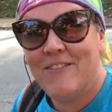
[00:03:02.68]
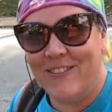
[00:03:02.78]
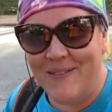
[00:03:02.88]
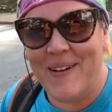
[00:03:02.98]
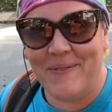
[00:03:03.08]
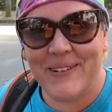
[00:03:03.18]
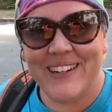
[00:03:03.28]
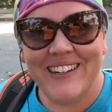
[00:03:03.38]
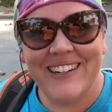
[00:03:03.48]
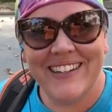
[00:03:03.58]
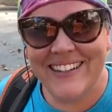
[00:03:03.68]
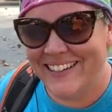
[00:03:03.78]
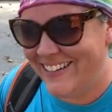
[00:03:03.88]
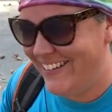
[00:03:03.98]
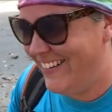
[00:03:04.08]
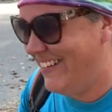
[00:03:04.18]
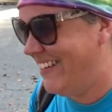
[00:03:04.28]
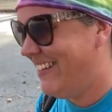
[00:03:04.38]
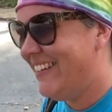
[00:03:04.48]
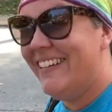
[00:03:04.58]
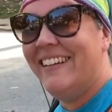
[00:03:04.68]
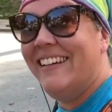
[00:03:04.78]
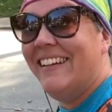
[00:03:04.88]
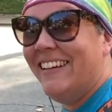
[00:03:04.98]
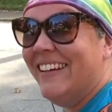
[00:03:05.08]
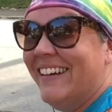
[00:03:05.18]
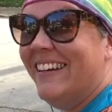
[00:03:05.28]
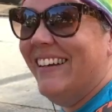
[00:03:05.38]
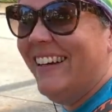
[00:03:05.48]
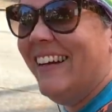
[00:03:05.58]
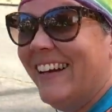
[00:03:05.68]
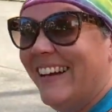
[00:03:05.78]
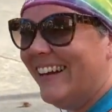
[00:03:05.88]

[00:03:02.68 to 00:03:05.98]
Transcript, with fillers: Remember? Oh yeah, the neighbor's gonna hear that thing going and go like